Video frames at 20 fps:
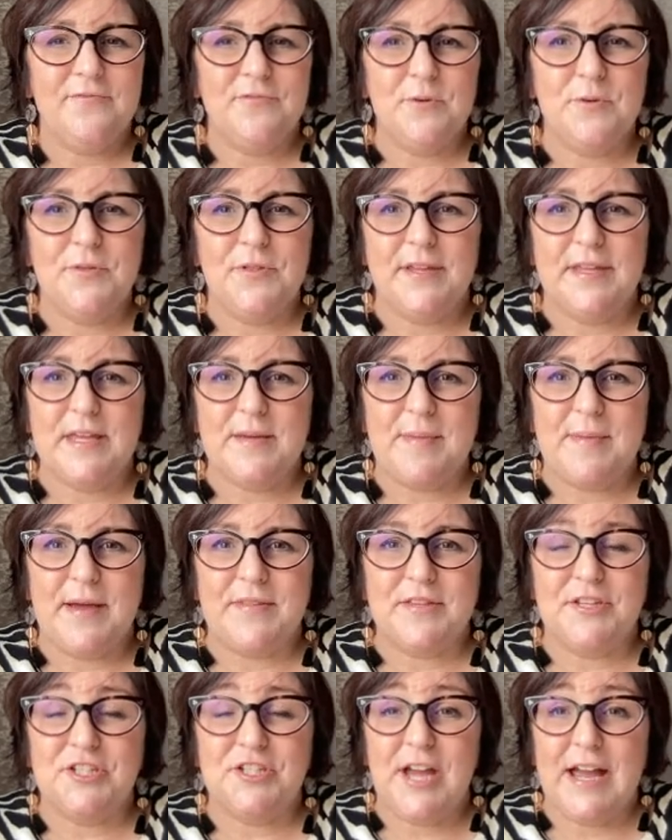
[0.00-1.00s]
If we were thinking
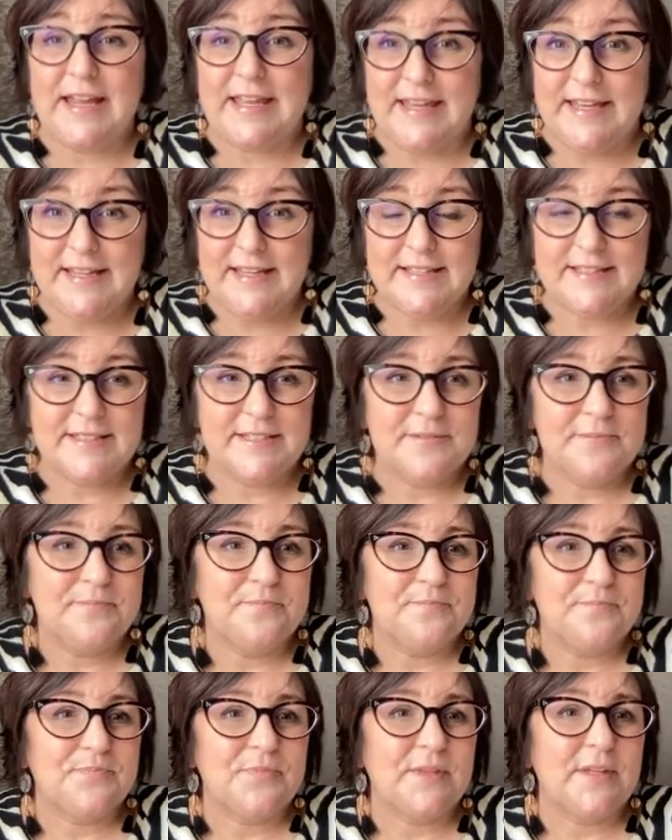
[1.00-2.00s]
about the jacket,
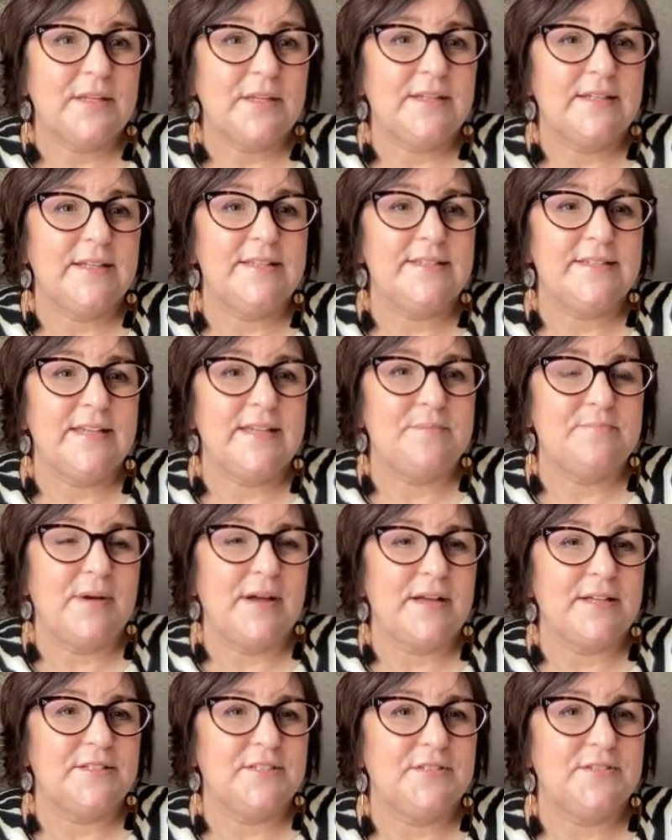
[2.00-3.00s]
let's head
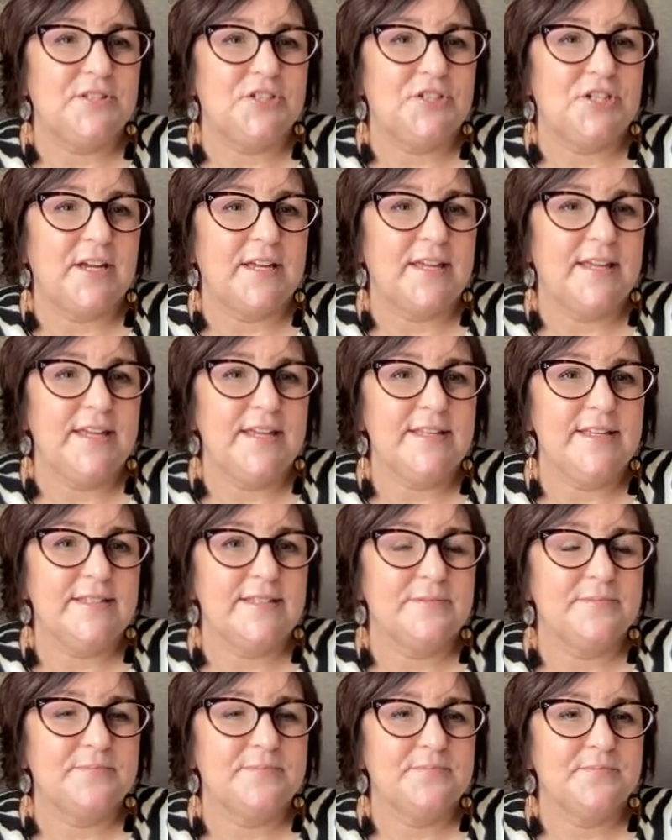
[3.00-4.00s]
back to the
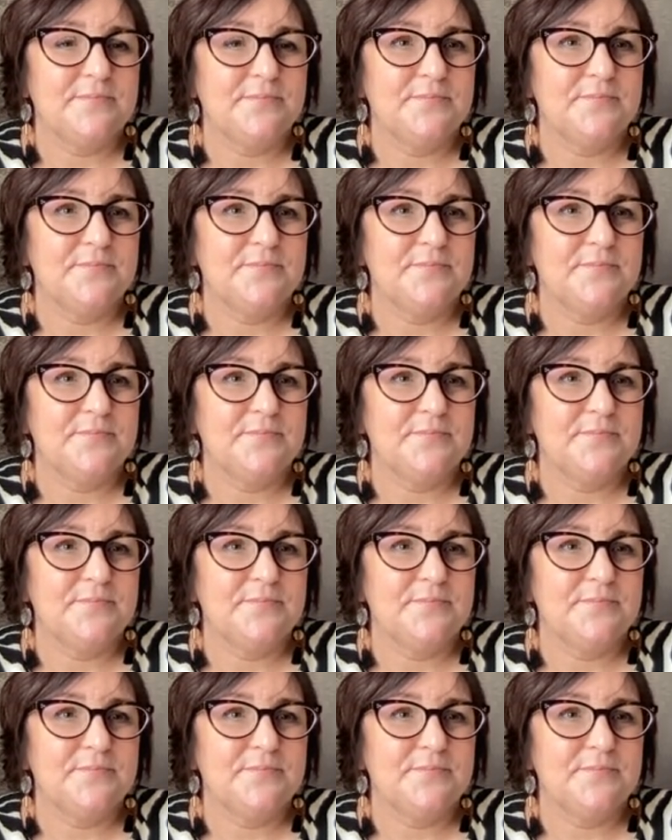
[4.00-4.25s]
jacket.